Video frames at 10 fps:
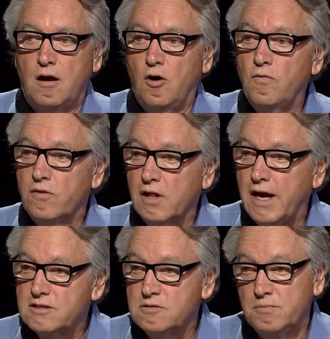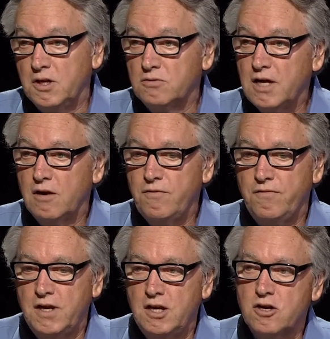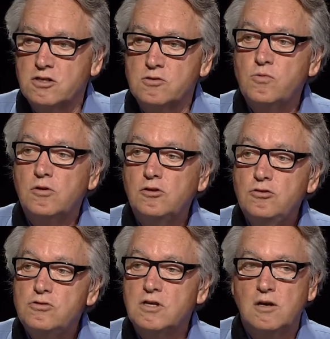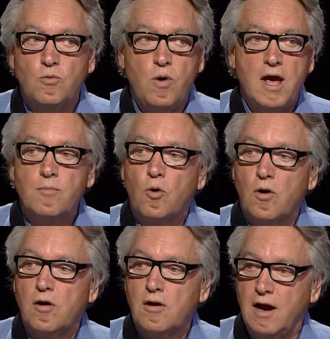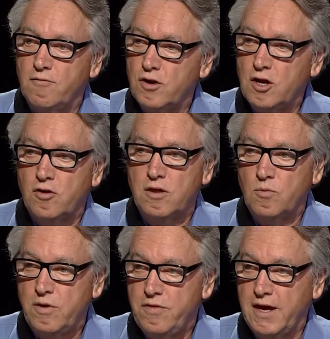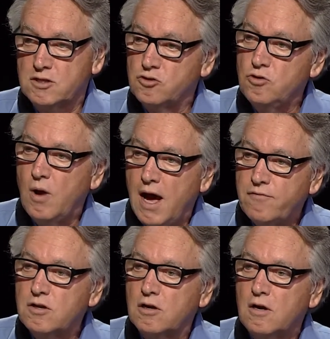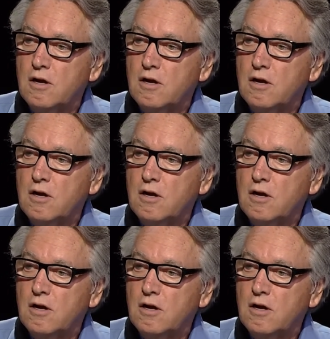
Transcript: over the last 10 or 15 years is we're losing way more every year than we think. So you have to